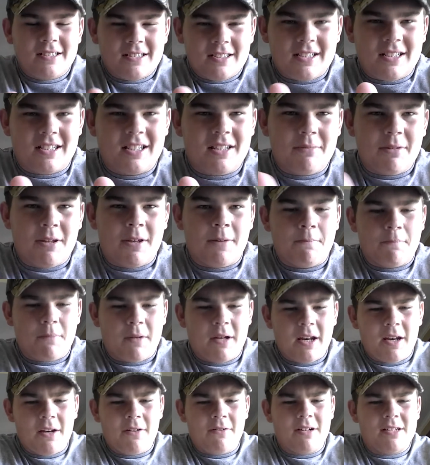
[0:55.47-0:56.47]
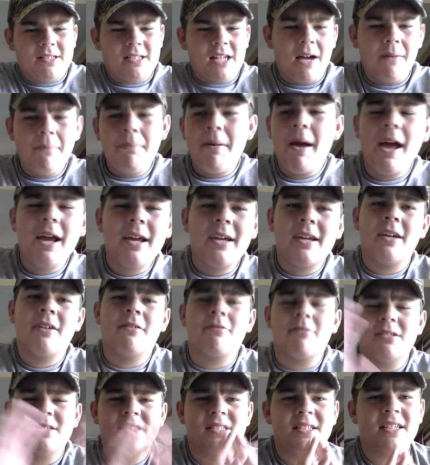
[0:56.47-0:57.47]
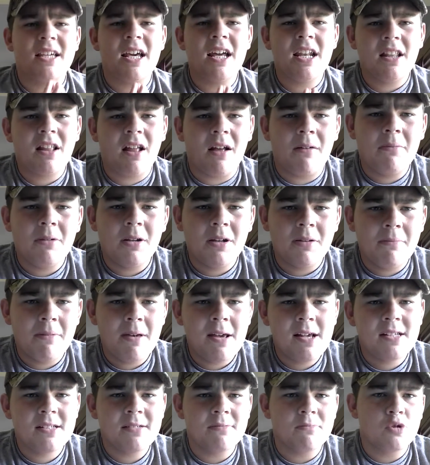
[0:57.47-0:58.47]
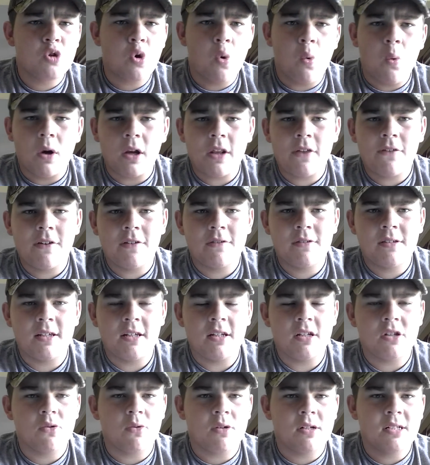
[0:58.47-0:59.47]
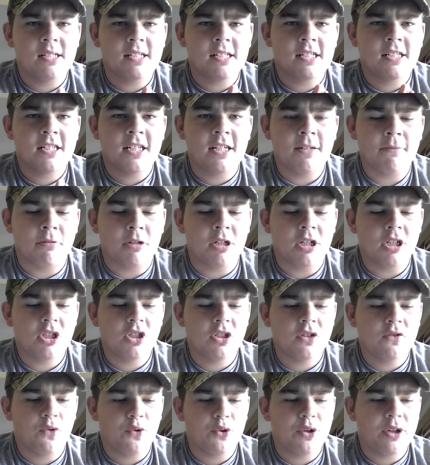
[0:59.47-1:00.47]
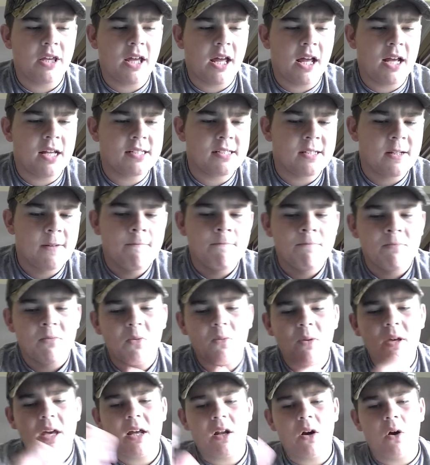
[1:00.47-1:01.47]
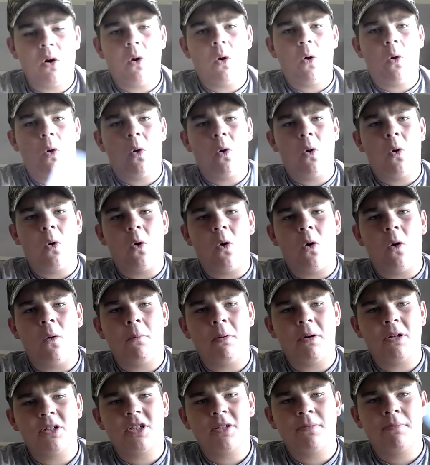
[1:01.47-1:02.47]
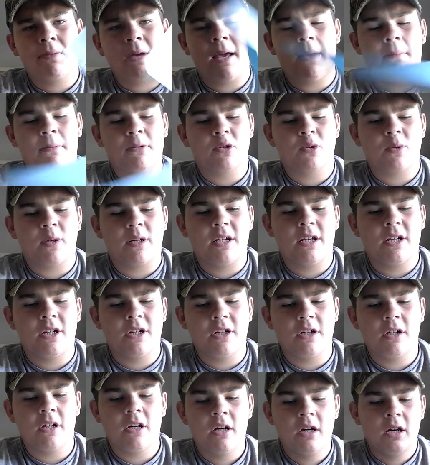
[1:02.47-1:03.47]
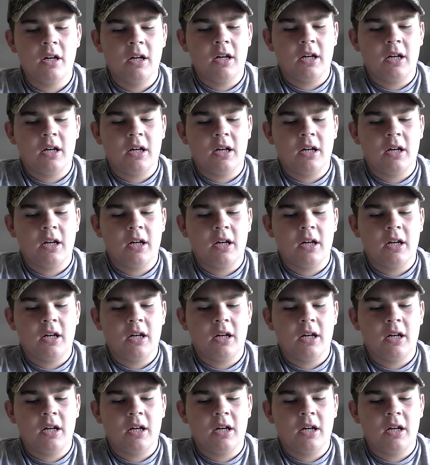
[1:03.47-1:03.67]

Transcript: Silly me. But anyways, I'm back here once again, and I'm going to make some 2015-2016 predictions for you guys. We got a whole bunch of papers right here